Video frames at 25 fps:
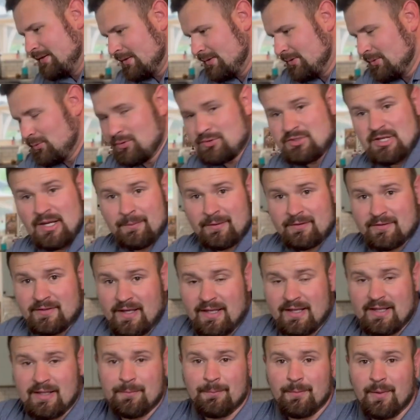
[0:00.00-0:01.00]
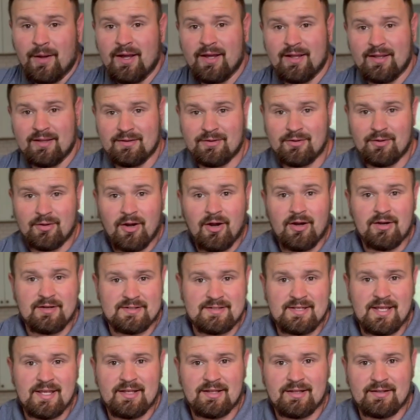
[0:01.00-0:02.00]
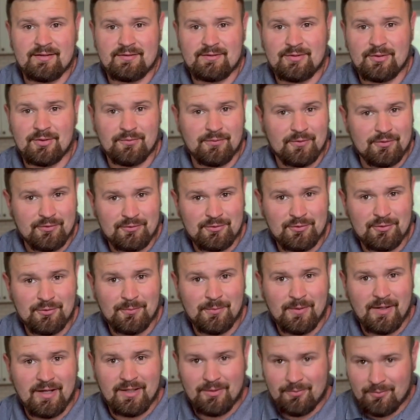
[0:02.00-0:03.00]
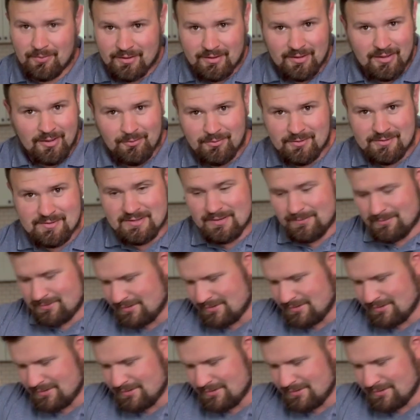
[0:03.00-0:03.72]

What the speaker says: which I'm excited, but there are settings. So if it's too bright, we can always dim it